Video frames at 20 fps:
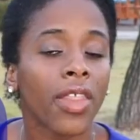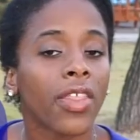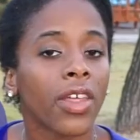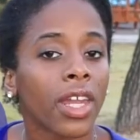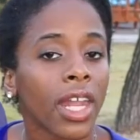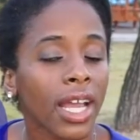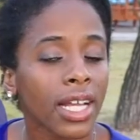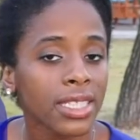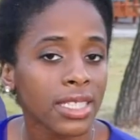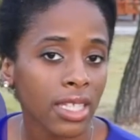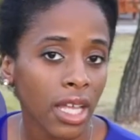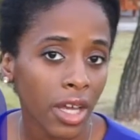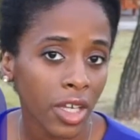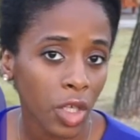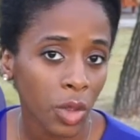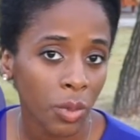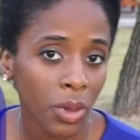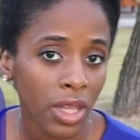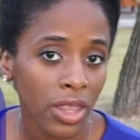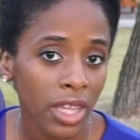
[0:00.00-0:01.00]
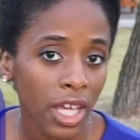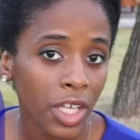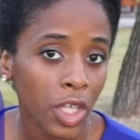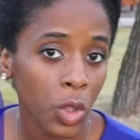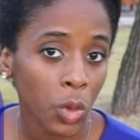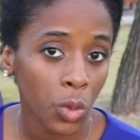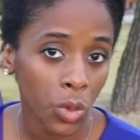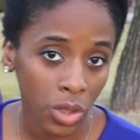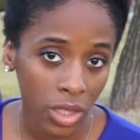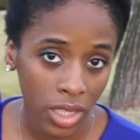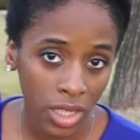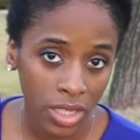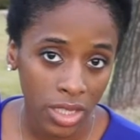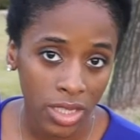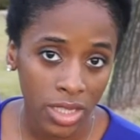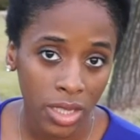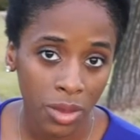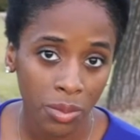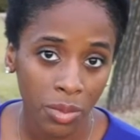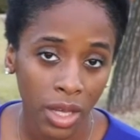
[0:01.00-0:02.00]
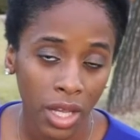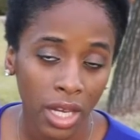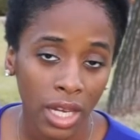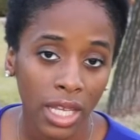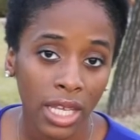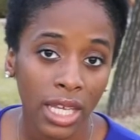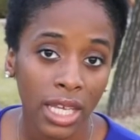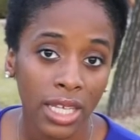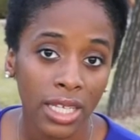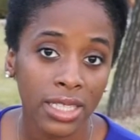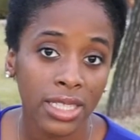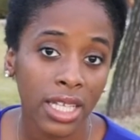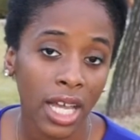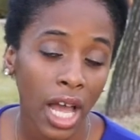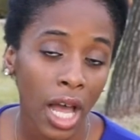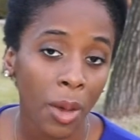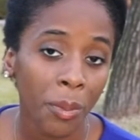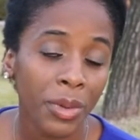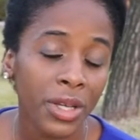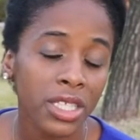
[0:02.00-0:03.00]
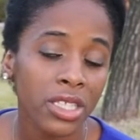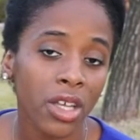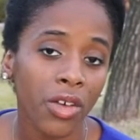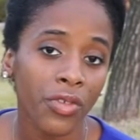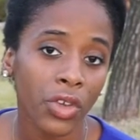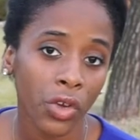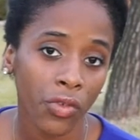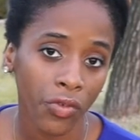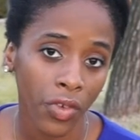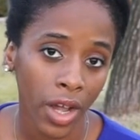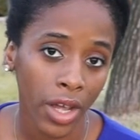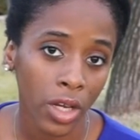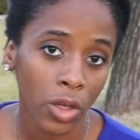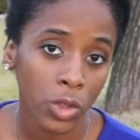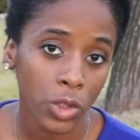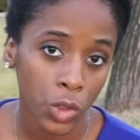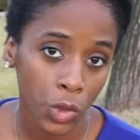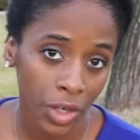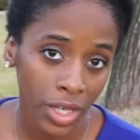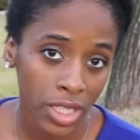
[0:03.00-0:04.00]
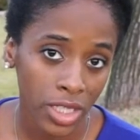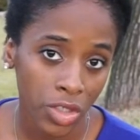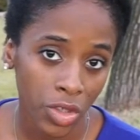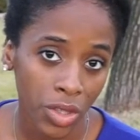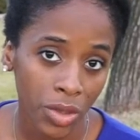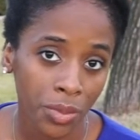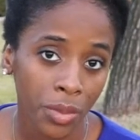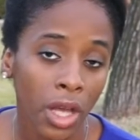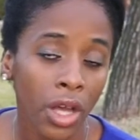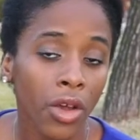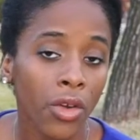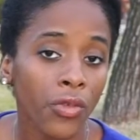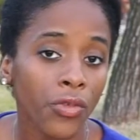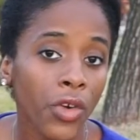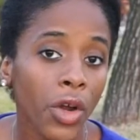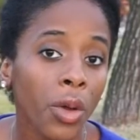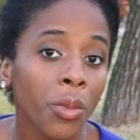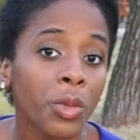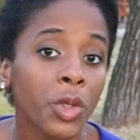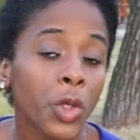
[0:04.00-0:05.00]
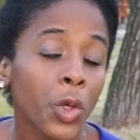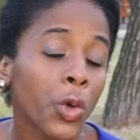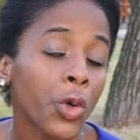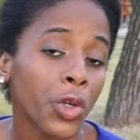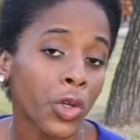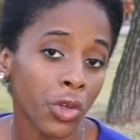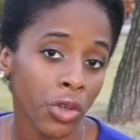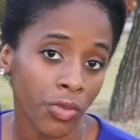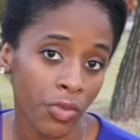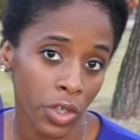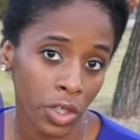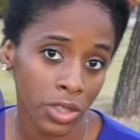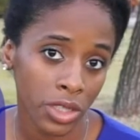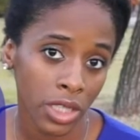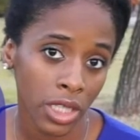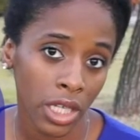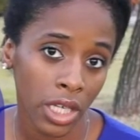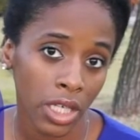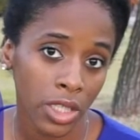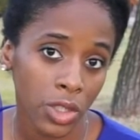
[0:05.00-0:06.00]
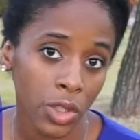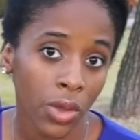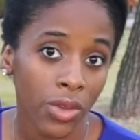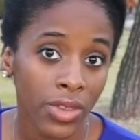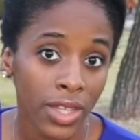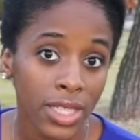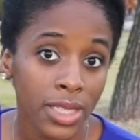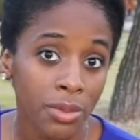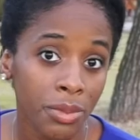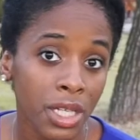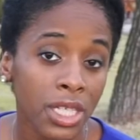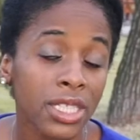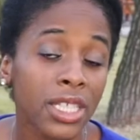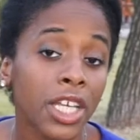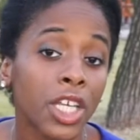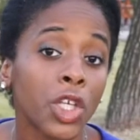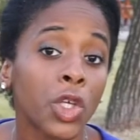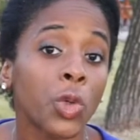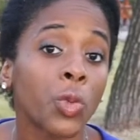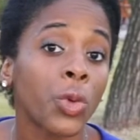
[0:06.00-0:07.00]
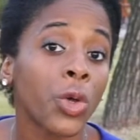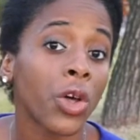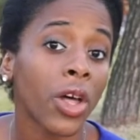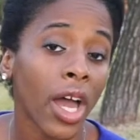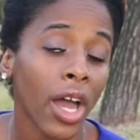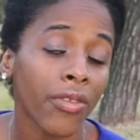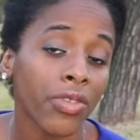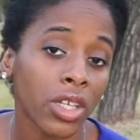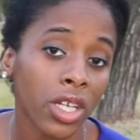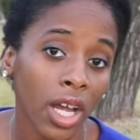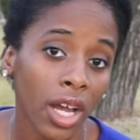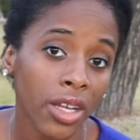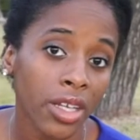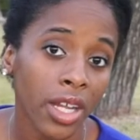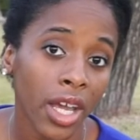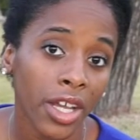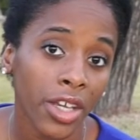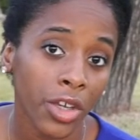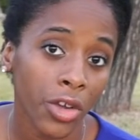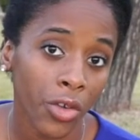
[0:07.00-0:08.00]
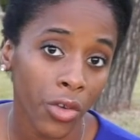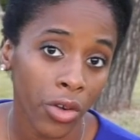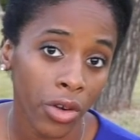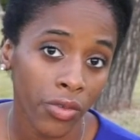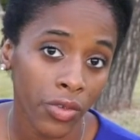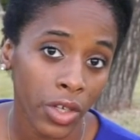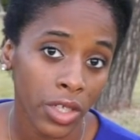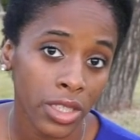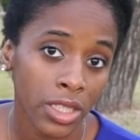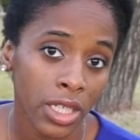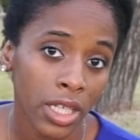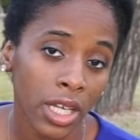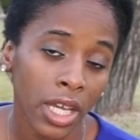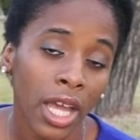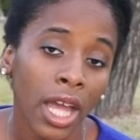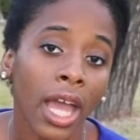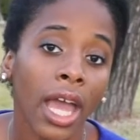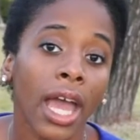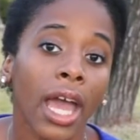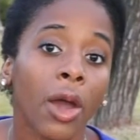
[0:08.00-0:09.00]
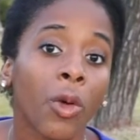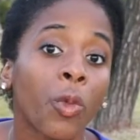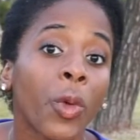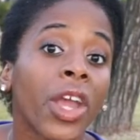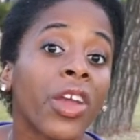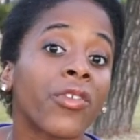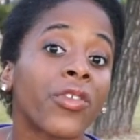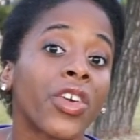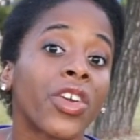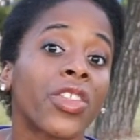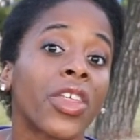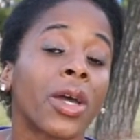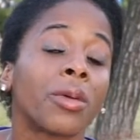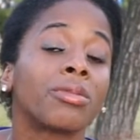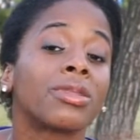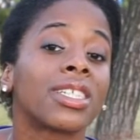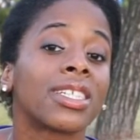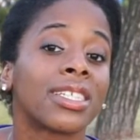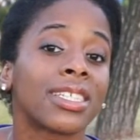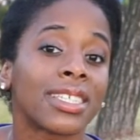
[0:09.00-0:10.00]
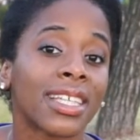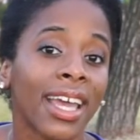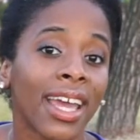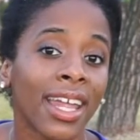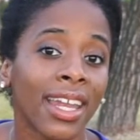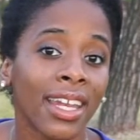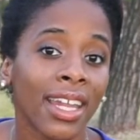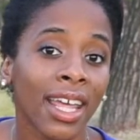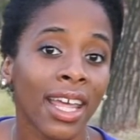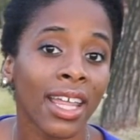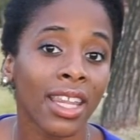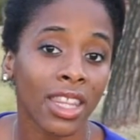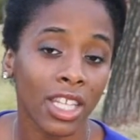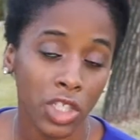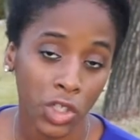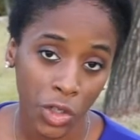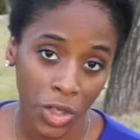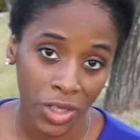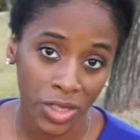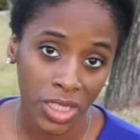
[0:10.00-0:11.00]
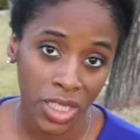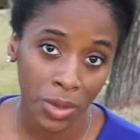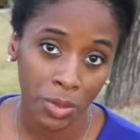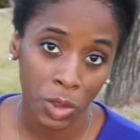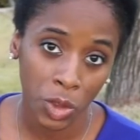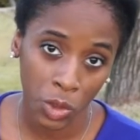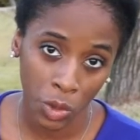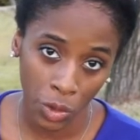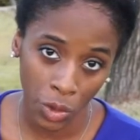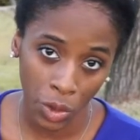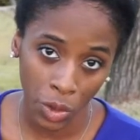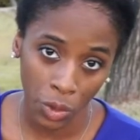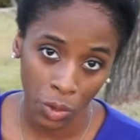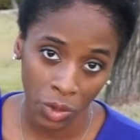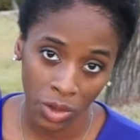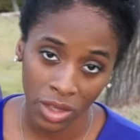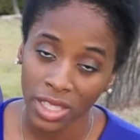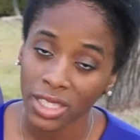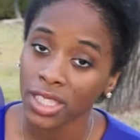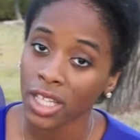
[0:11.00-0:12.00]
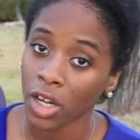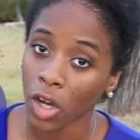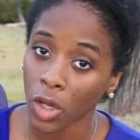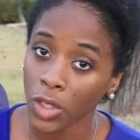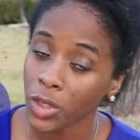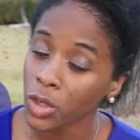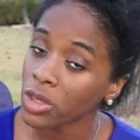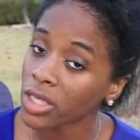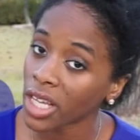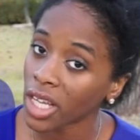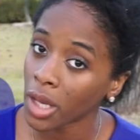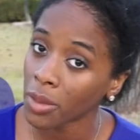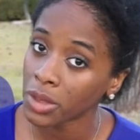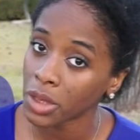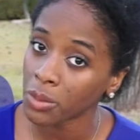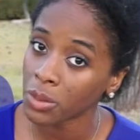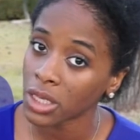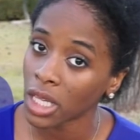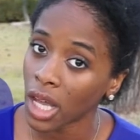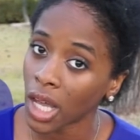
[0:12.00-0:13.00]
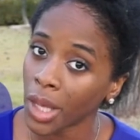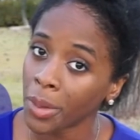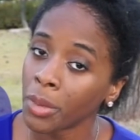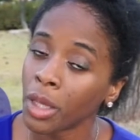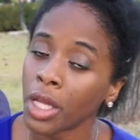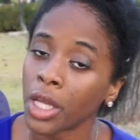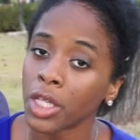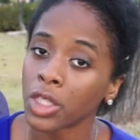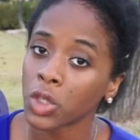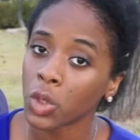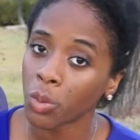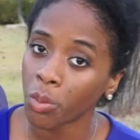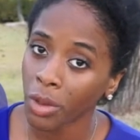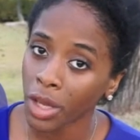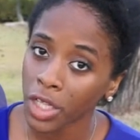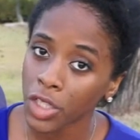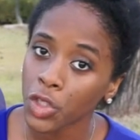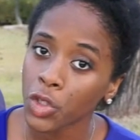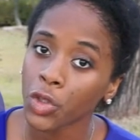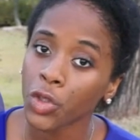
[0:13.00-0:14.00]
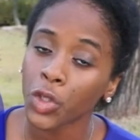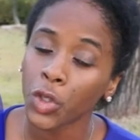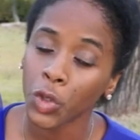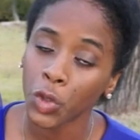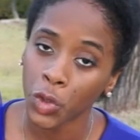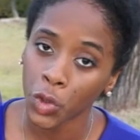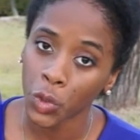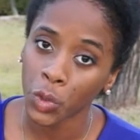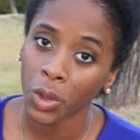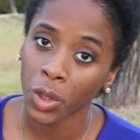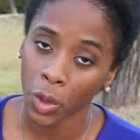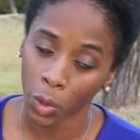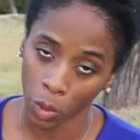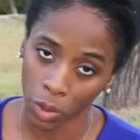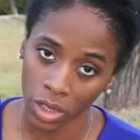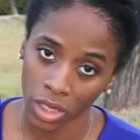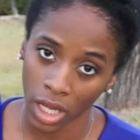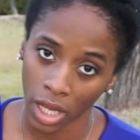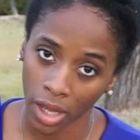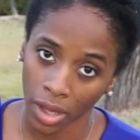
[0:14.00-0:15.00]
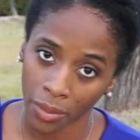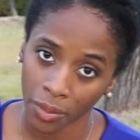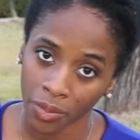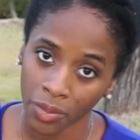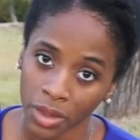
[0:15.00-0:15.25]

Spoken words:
The next document that you will need to submit is copies of your final transcript from your university. So this means that you will have to contact your university and wait for them to send the transcripts to you. This could also take up some time, so make sure you do it on time.